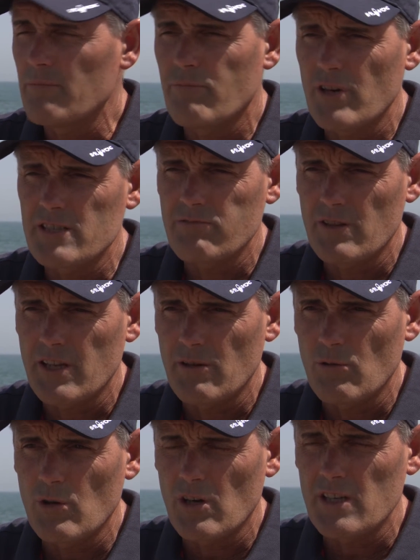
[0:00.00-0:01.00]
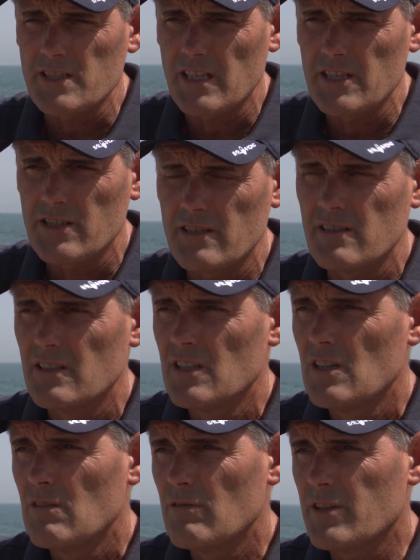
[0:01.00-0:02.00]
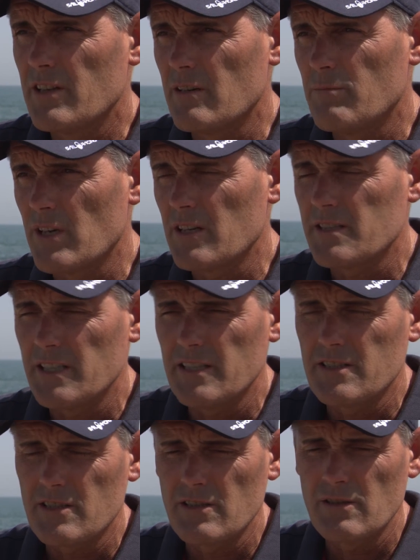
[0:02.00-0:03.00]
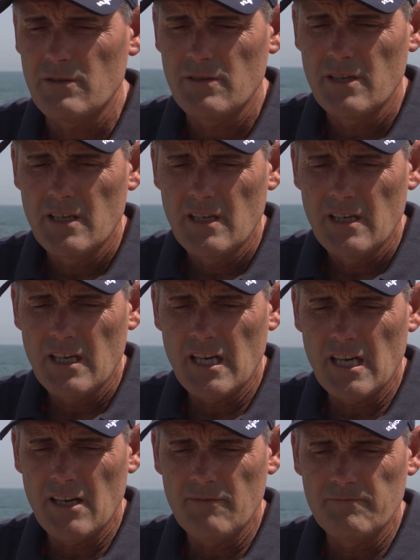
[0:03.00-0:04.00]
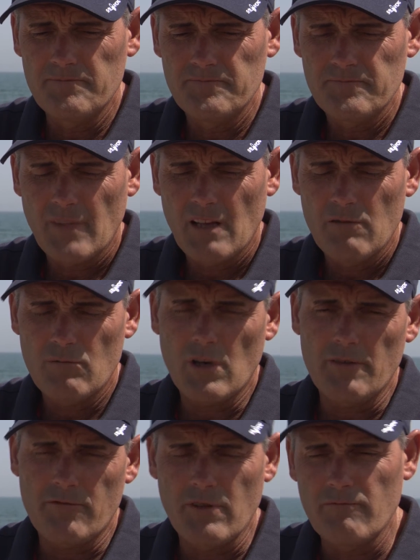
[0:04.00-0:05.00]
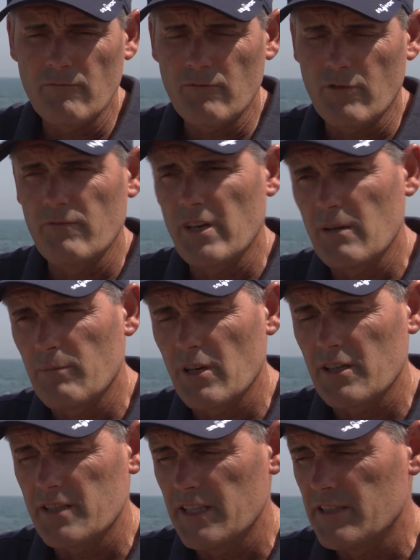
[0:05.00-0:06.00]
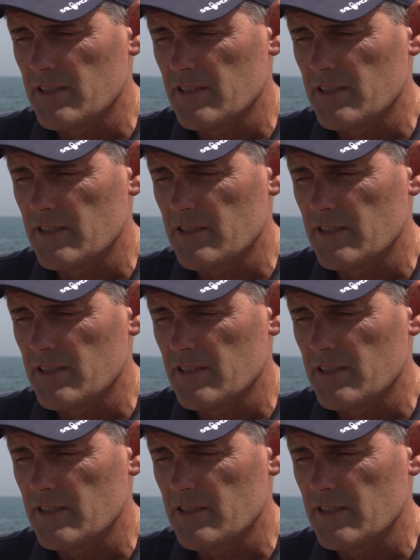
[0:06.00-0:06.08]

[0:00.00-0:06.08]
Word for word: impressed with their organisation, with their ability to, um, right from, from their ability